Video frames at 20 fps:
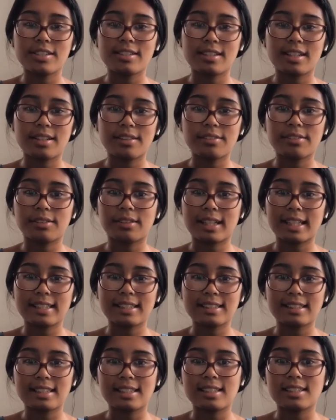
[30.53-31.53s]
Native
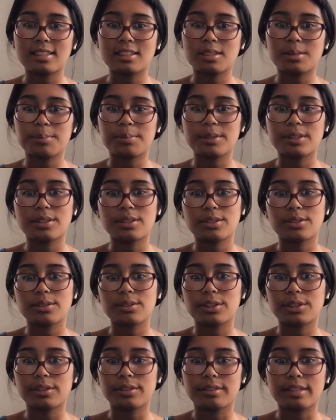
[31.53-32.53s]
Hawaiian teens to
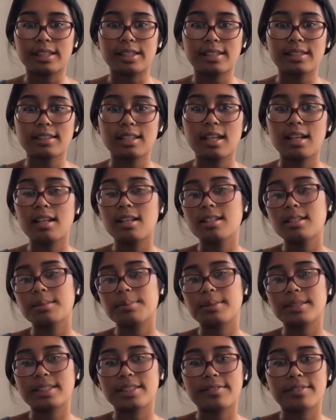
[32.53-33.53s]
pursue careers
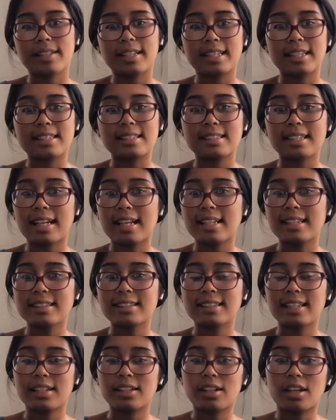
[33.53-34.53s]
specific in
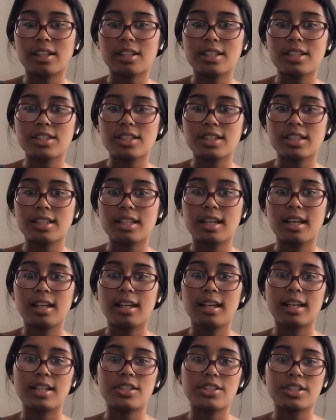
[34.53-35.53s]
science, technology,
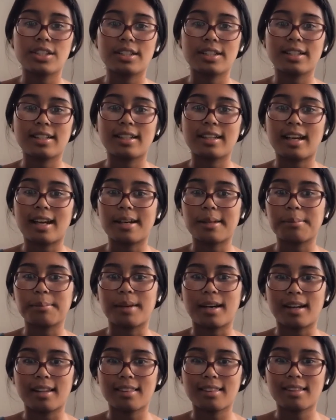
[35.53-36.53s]
engineering, and
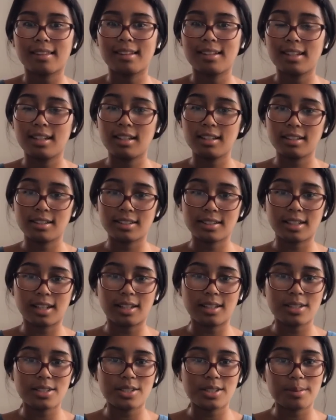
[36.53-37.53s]
math. The
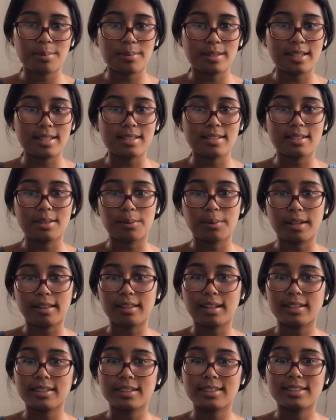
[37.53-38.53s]
scholarship is
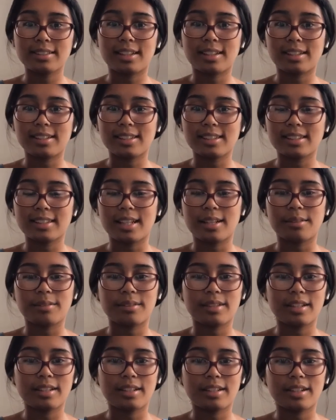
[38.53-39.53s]
$1,000
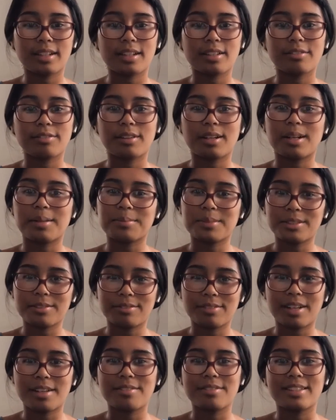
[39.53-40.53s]
and reoccurring for up to
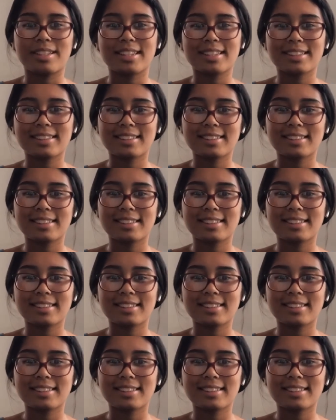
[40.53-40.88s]
five years.